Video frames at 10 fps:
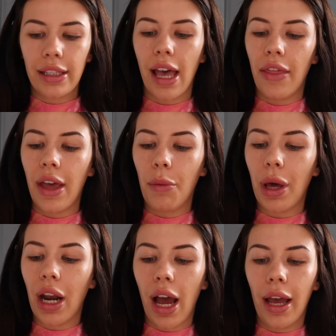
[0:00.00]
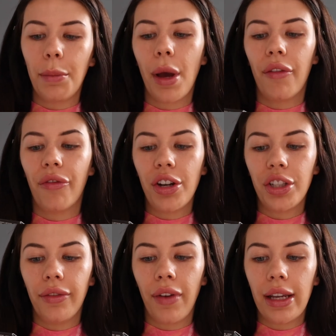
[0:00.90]
And then when I'm
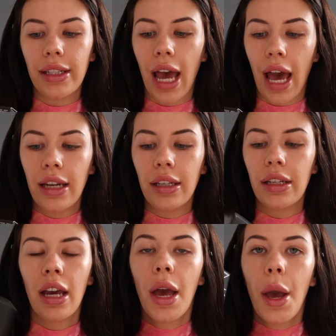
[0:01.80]
freshly fake tanned,